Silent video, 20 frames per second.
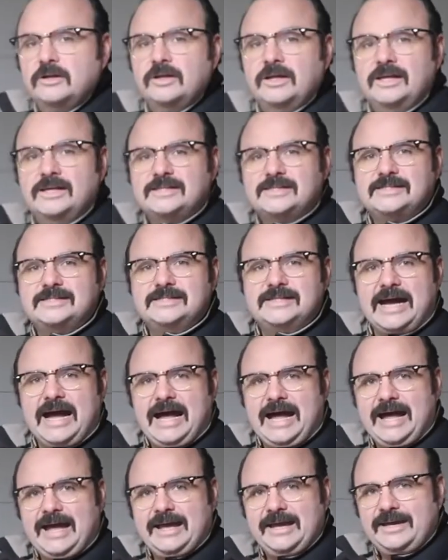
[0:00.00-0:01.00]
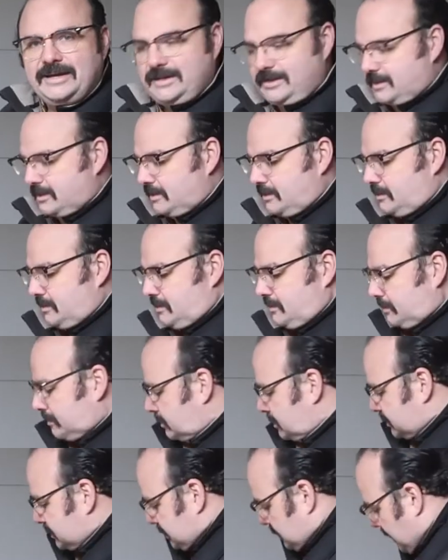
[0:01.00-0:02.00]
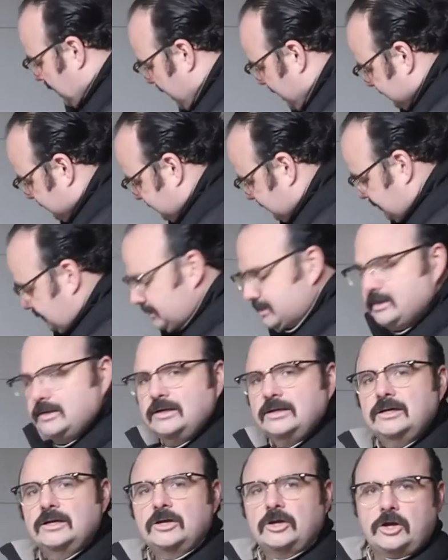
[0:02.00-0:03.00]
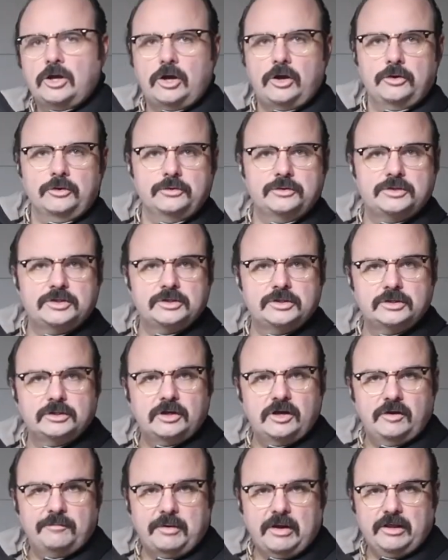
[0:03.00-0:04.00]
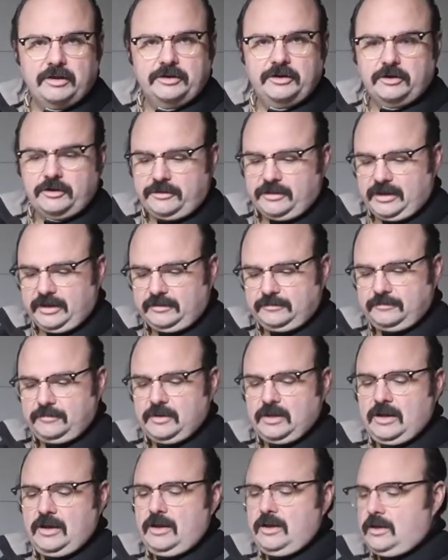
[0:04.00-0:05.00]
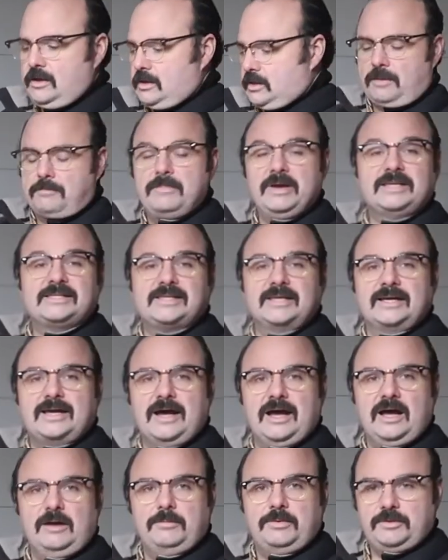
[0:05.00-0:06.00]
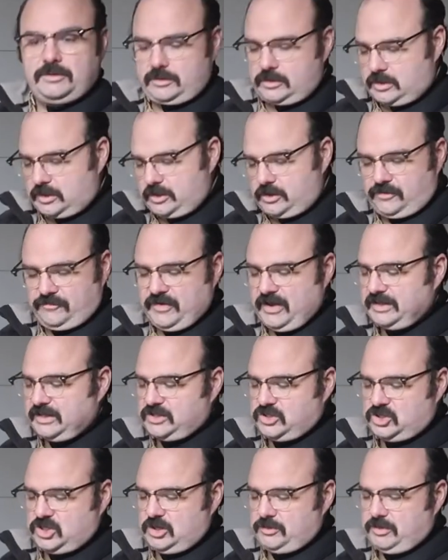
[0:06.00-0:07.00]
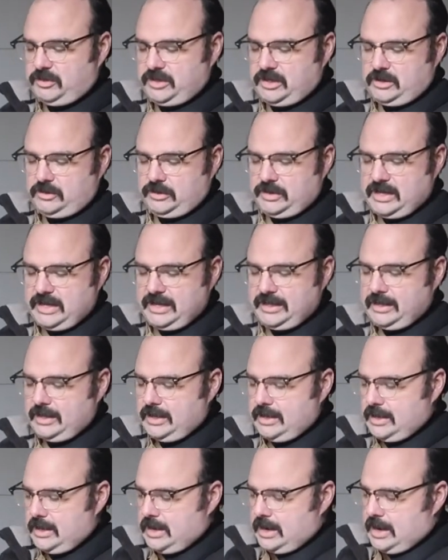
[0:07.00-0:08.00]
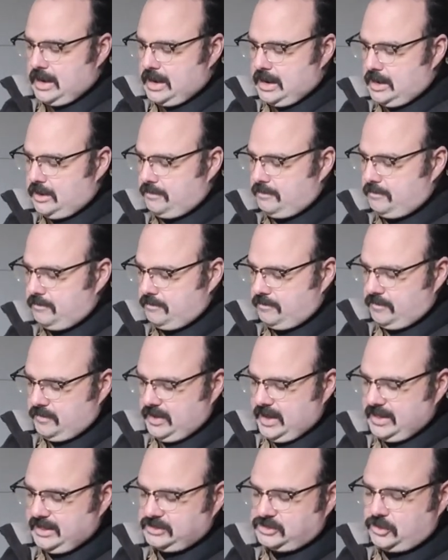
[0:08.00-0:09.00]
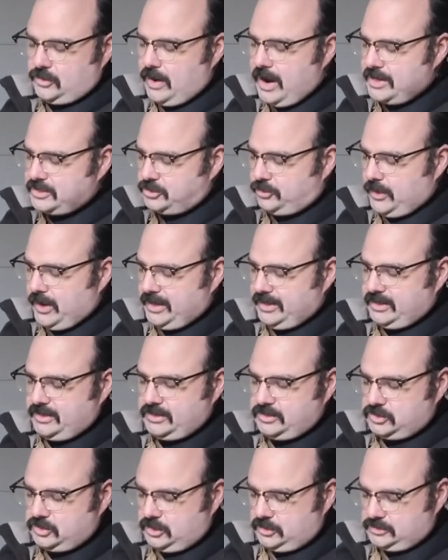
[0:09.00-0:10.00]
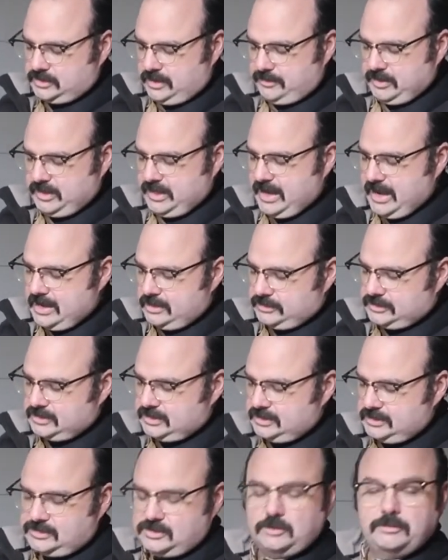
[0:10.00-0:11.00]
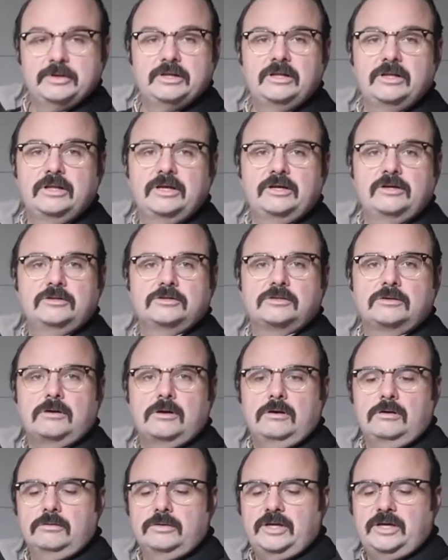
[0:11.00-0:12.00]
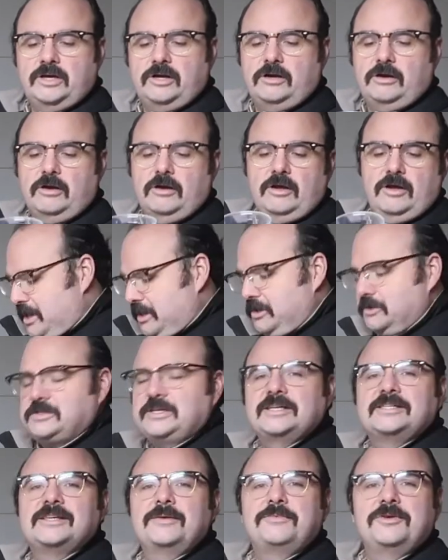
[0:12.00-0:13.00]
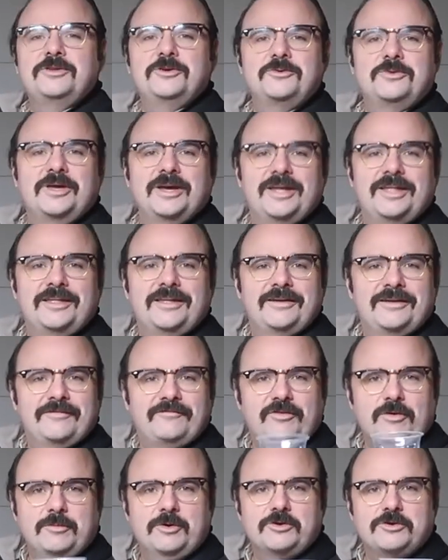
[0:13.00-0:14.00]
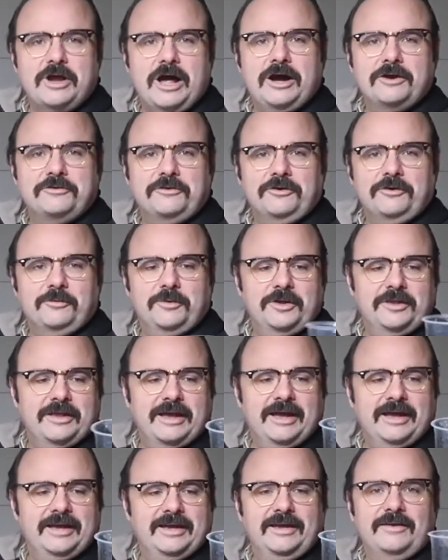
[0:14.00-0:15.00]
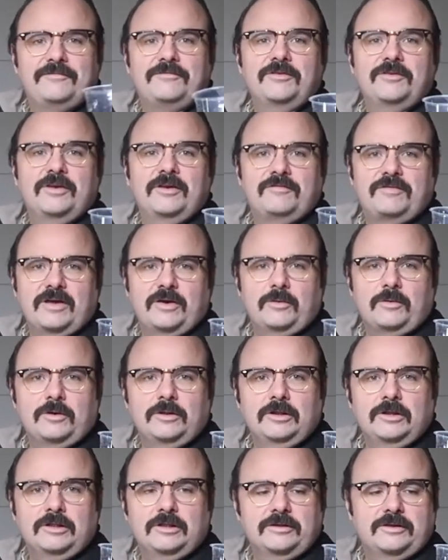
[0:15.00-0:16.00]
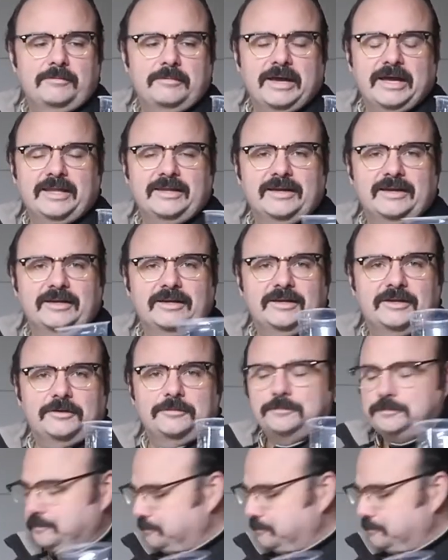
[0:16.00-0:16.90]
is dye this last coat of polyurethane. A mixing cup, you can find these cheaply online, and it's graduated. It shows how many ounces or milliliters are on here. Looks like something you'd get from your doctor one day if they were a little demanding, you know.